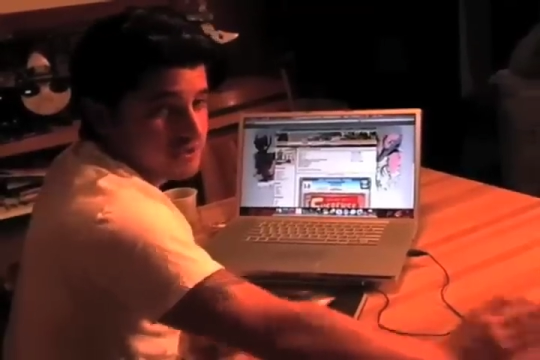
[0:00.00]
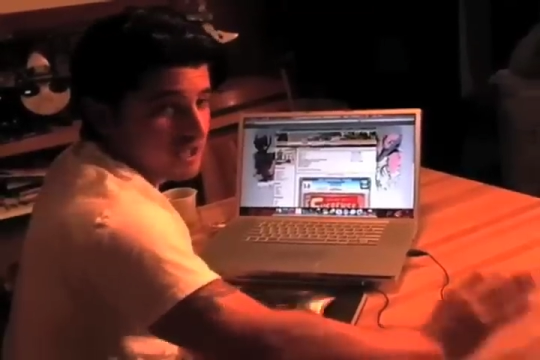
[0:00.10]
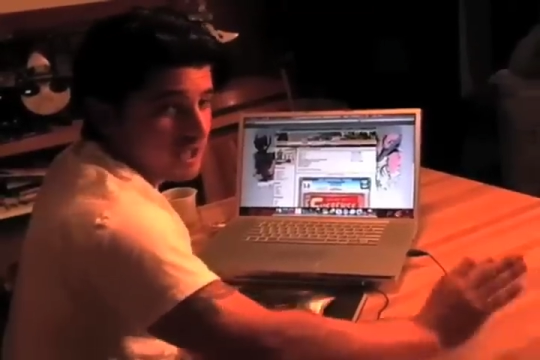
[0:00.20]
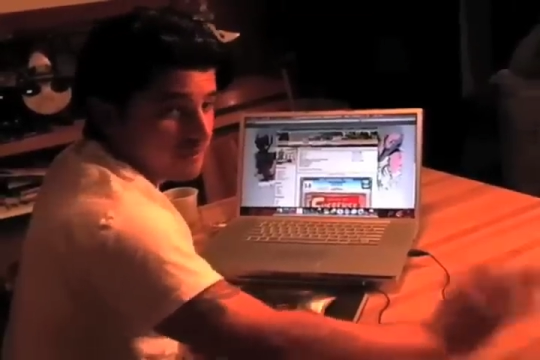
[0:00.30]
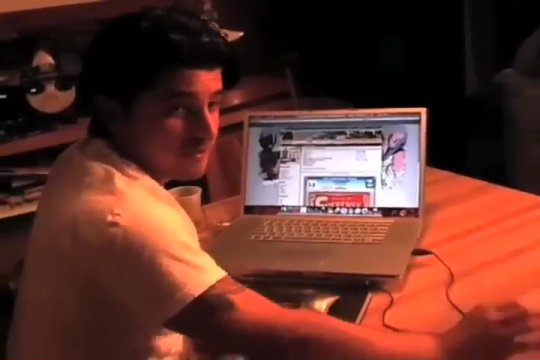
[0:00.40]

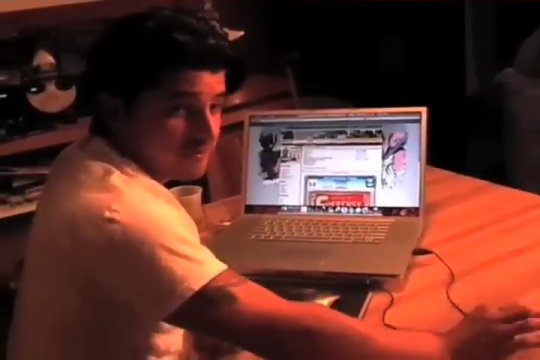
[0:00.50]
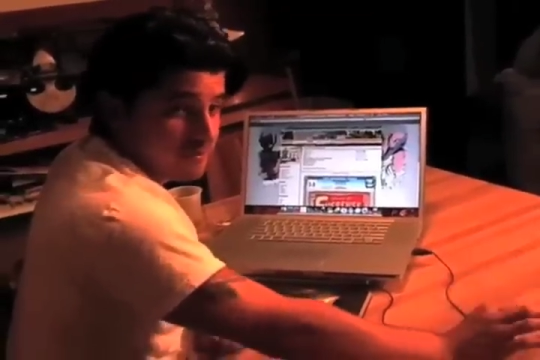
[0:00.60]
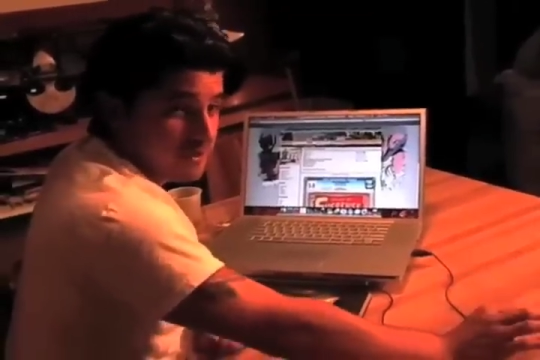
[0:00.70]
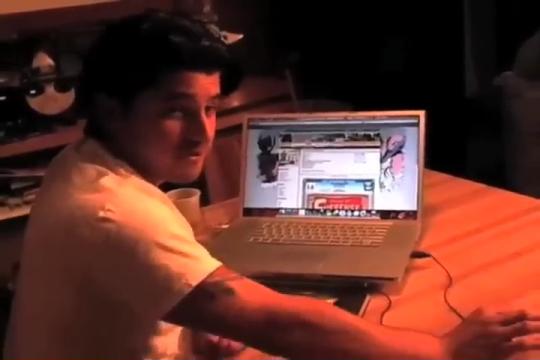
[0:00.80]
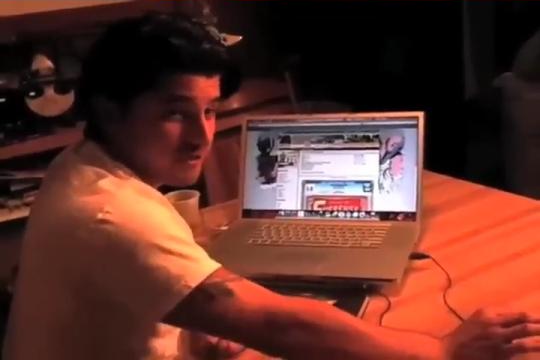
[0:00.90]
I'm going to
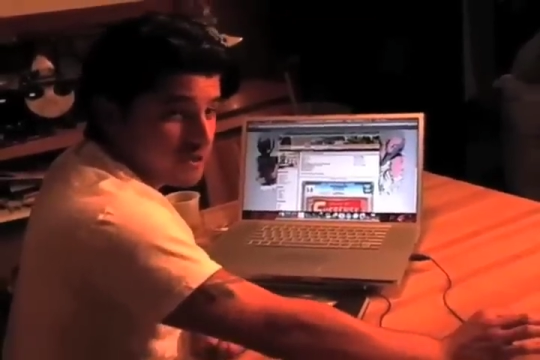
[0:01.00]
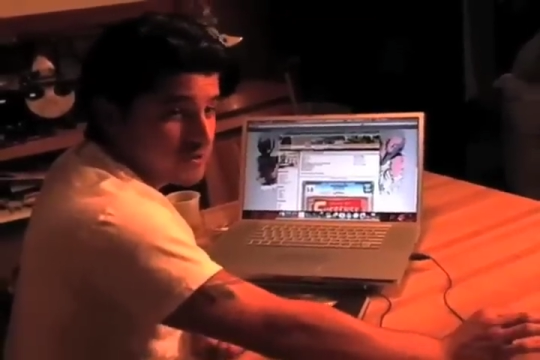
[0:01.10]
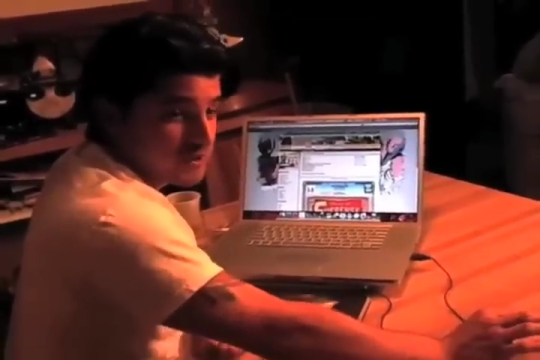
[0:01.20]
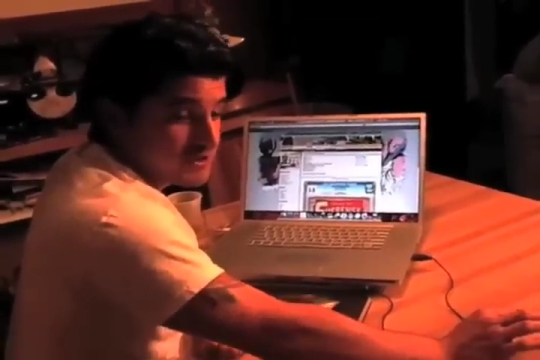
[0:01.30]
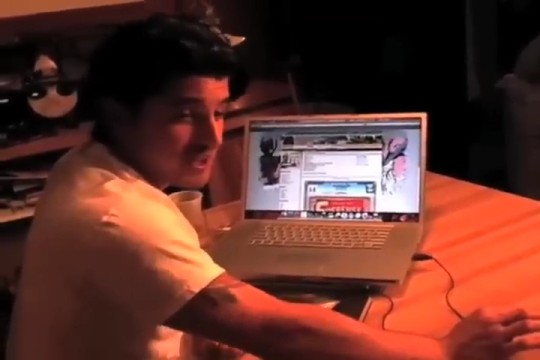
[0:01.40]
be the first
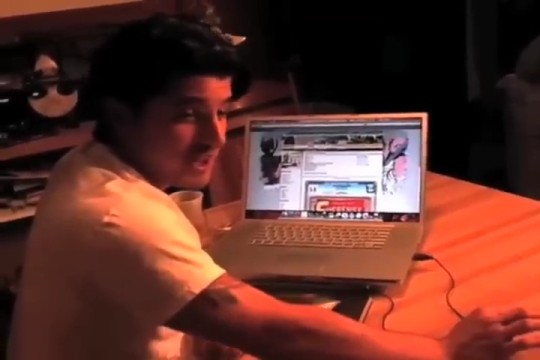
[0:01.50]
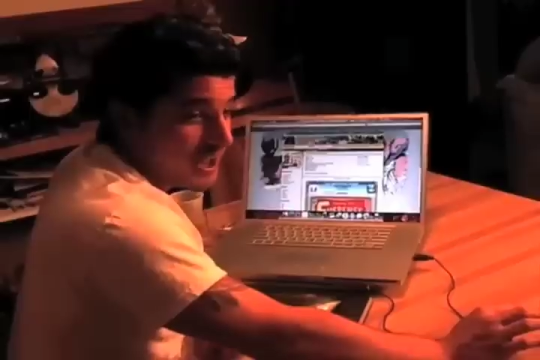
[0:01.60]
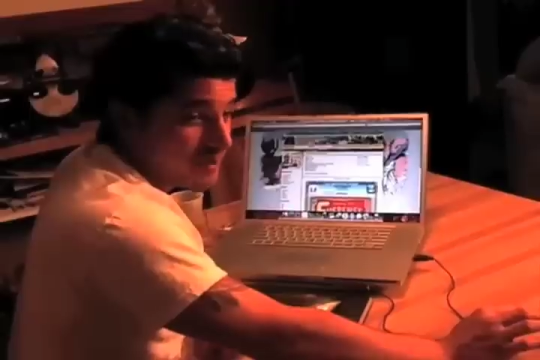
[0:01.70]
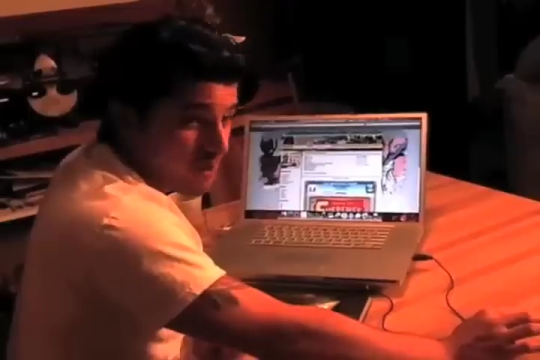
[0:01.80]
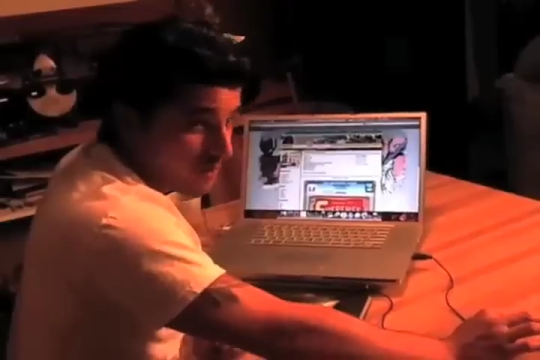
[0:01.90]
one to say
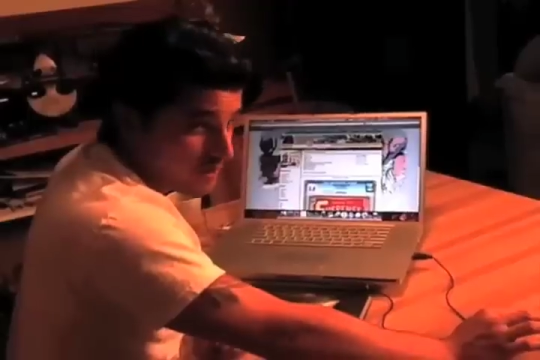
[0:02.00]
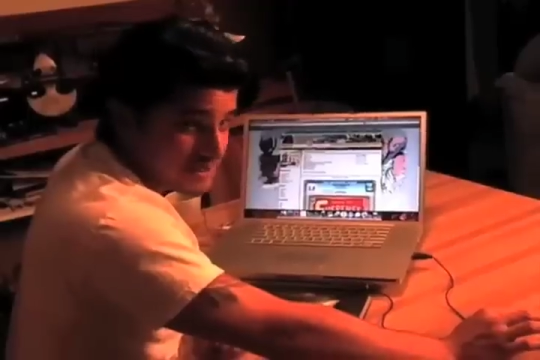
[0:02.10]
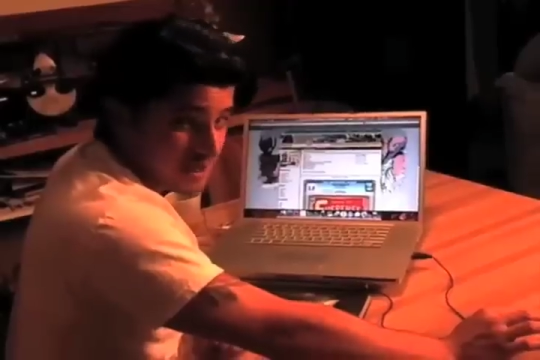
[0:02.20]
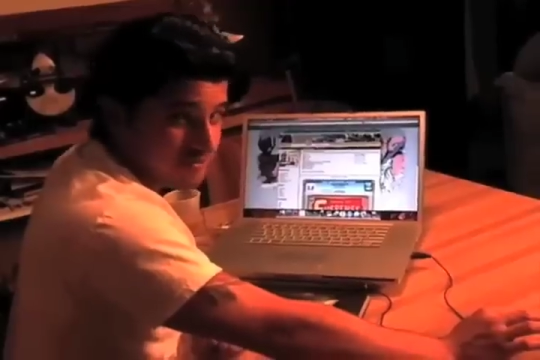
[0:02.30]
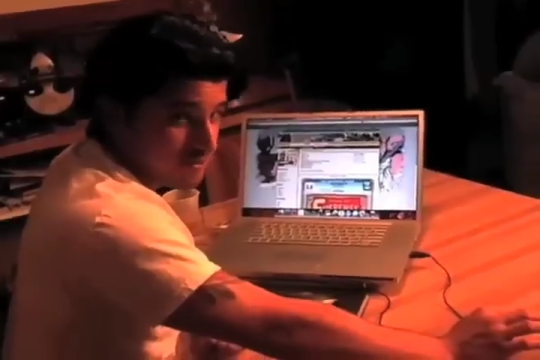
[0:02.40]
I am always
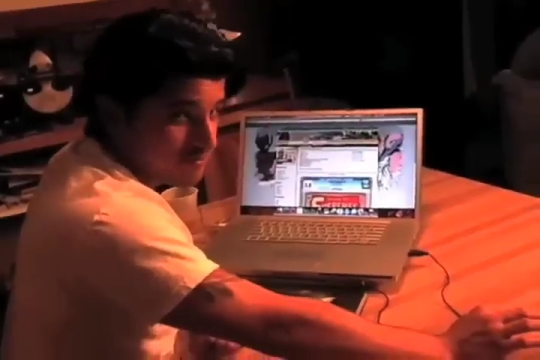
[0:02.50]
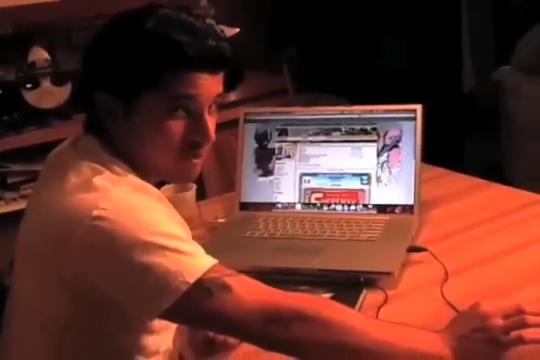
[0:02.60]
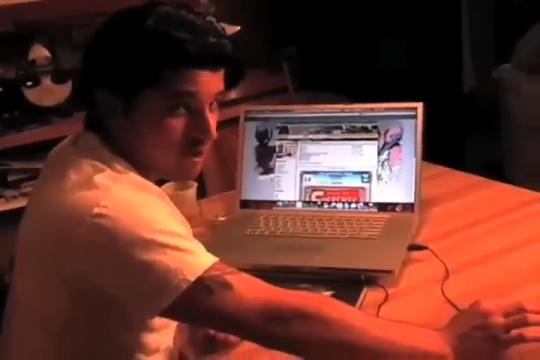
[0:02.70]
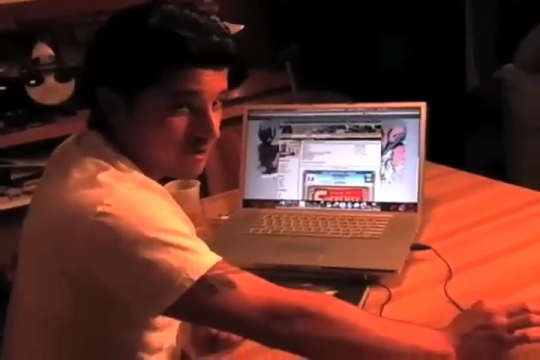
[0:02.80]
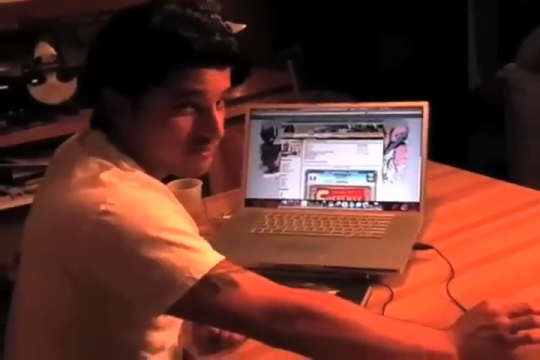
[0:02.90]
out for a
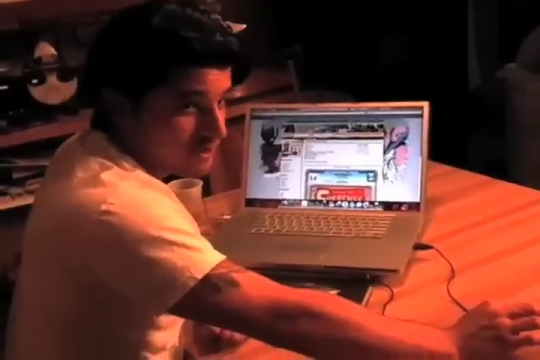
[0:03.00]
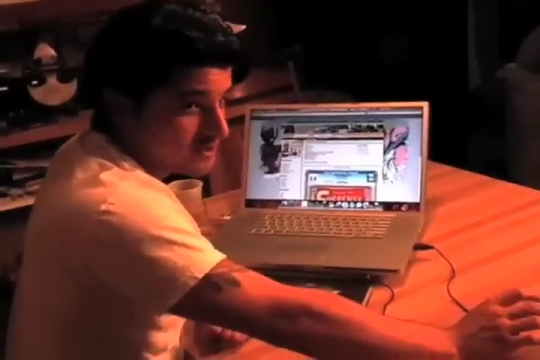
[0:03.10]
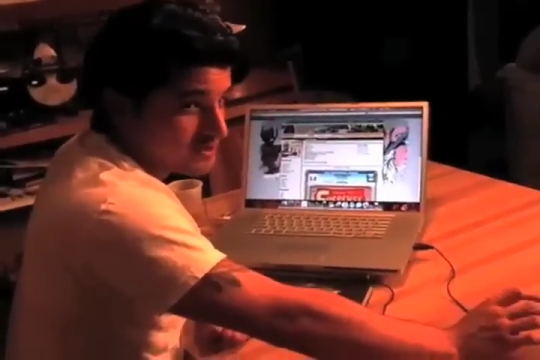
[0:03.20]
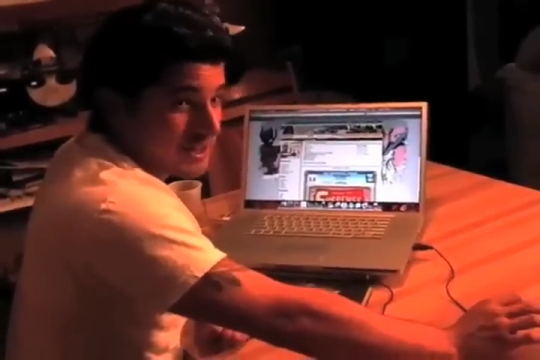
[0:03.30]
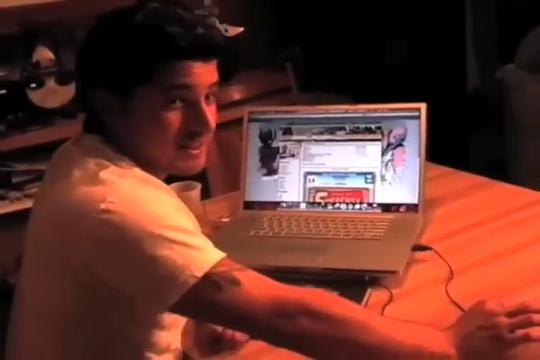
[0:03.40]
bargain because,